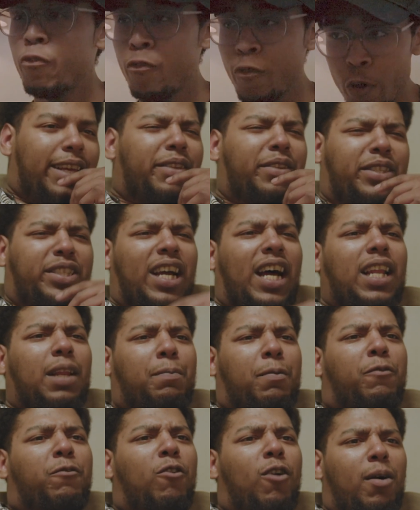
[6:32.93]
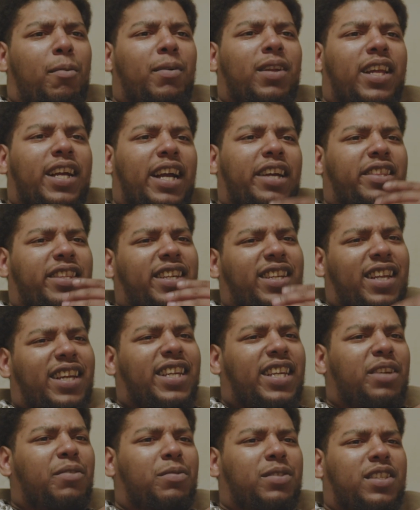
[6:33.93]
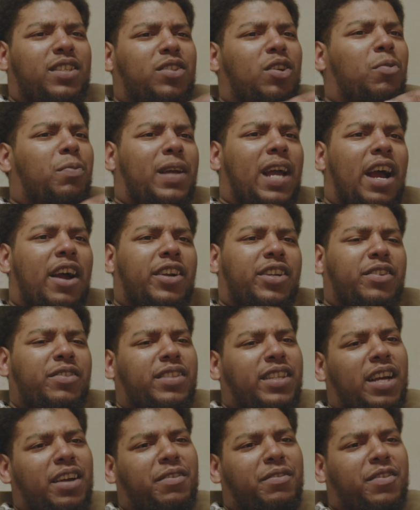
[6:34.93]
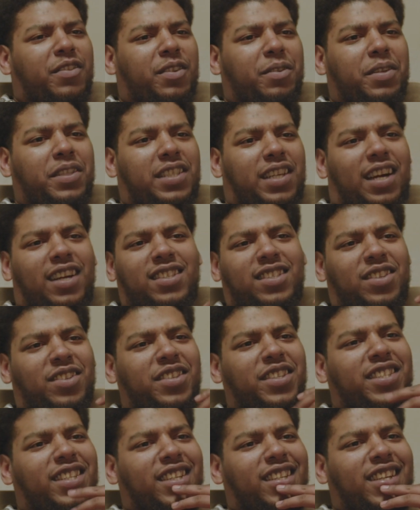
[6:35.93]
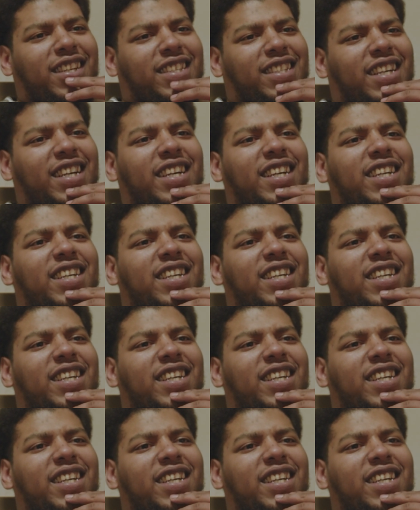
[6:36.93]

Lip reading: It's solid performer. Like, I think he was a dope character in that film as a hustler and shit like that.